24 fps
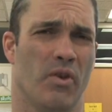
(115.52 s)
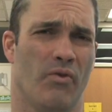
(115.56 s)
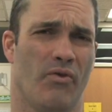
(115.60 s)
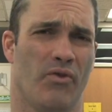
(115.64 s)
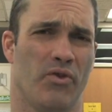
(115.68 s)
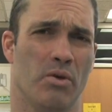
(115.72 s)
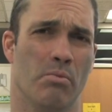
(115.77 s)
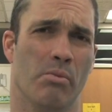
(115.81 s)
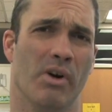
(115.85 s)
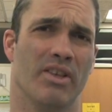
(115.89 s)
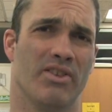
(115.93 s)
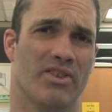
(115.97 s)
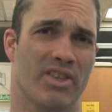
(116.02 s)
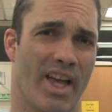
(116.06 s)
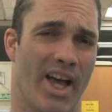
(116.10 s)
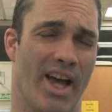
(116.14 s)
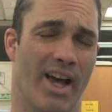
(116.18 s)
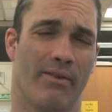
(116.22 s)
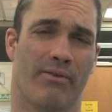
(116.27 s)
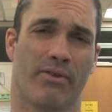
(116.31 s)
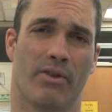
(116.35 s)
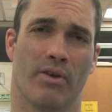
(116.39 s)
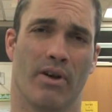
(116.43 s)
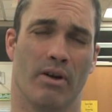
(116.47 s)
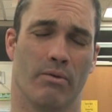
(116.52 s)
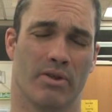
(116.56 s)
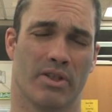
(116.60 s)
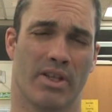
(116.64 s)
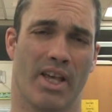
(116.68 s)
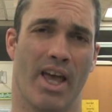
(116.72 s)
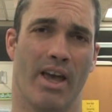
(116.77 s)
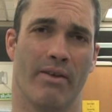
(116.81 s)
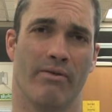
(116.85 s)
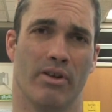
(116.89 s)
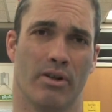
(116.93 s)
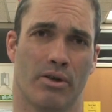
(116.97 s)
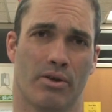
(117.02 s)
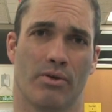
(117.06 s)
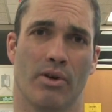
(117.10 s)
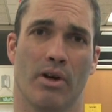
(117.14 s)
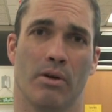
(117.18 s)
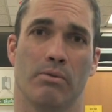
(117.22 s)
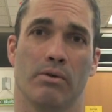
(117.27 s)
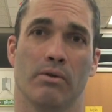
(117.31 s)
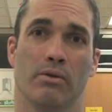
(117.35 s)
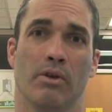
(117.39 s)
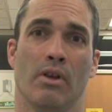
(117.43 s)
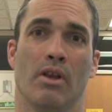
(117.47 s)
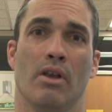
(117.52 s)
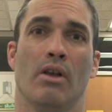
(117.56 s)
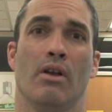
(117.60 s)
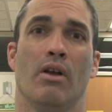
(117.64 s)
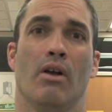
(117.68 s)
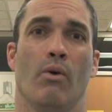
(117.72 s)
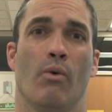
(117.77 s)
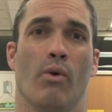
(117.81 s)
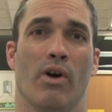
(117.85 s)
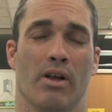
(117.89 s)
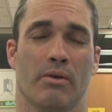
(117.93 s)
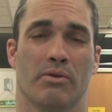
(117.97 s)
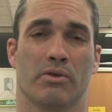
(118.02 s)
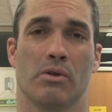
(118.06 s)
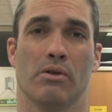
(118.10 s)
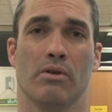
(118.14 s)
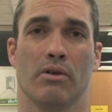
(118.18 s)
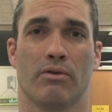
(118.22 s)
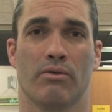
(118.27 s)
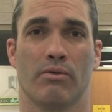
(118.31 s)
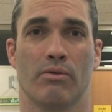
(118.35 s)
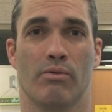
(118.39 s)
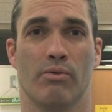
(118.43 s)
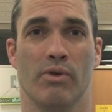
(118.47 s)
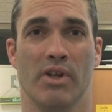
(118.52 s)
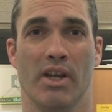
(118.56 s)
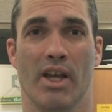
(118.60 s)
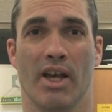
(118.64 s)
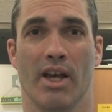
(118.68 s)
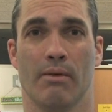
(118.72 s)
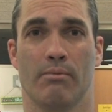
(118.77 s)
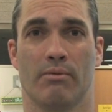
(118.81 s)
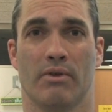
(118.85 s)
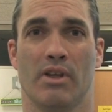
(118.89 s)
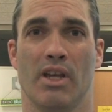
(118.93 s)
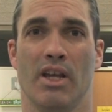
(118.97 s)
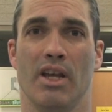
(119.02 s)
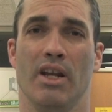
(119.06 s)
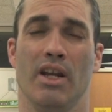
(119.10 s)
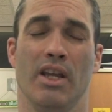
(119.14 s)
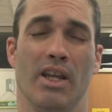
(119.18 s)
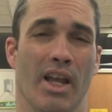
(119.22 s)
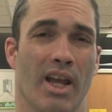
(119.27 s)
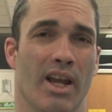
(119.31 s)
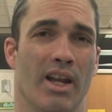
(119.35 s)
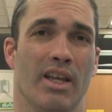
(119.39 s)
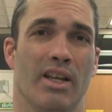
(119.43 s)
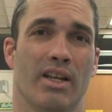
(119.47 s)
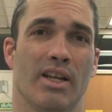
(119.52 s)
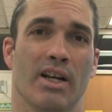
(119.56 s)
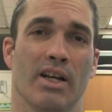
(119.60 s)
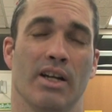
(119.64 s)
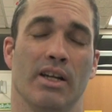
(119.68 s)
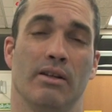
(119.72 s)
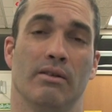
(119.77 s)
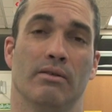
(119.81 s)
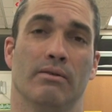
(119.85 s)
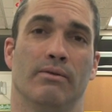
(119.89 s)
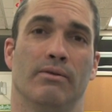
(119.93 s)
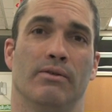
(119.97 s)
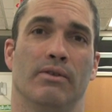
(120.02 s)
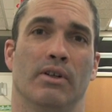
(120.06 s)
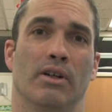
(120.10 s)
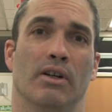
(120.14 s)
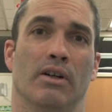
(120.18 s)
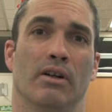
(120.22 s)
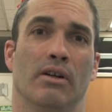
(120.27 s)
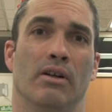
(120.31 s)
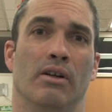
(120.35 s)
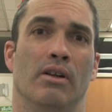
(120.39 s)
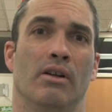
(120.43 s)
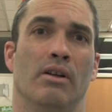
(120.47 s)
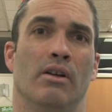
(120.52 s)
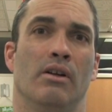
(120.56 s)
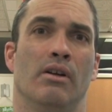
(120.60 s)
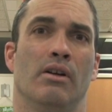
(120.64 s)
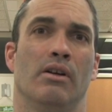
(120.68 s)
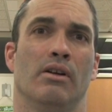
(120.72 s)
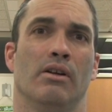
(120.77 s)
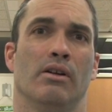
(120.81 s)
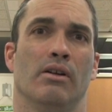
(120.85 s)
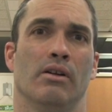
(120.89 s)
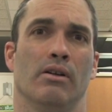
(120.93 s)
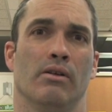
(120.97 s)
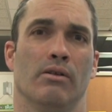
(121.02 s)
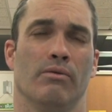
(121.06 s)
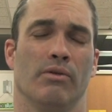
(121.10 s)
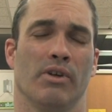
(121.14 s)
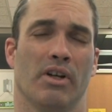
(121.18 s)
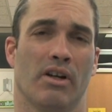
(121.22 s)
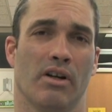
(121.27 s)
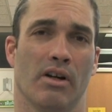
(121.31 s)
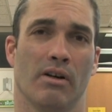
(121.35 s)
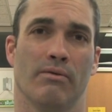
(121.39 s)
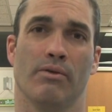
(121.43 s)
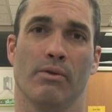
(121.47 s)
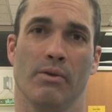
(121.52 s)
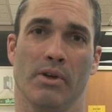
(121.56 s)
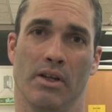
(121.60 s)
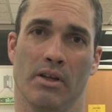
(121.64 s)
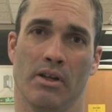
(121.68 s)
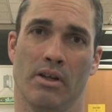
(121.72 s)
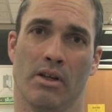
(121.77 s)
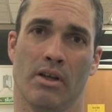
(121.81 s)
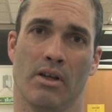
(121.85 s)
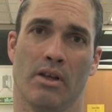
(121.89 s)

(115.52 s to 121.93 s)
few months after, I was having trouble while I was going through rehab, gaining any kind of recovery